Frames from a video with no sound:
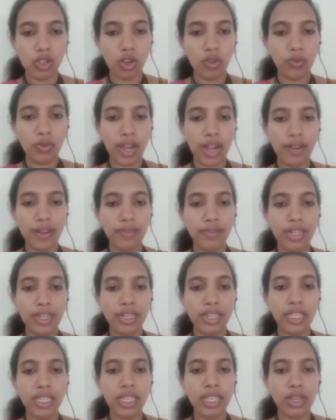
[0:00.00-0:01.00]
of
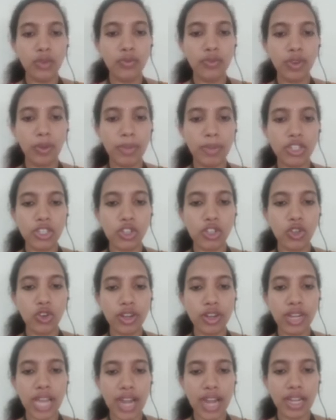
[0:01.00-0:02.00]
converting information
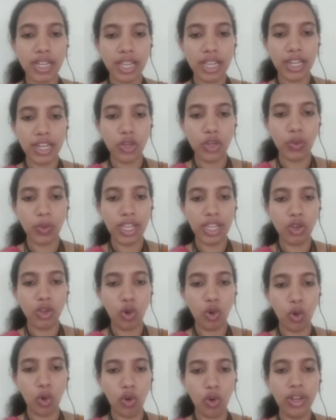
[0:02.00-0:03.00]
or data into a
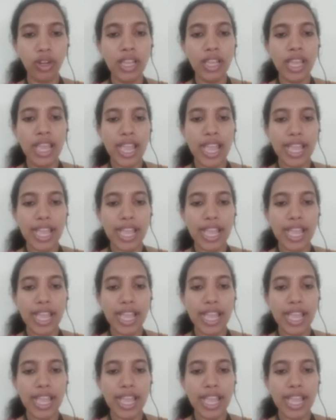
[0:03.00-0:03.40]
code,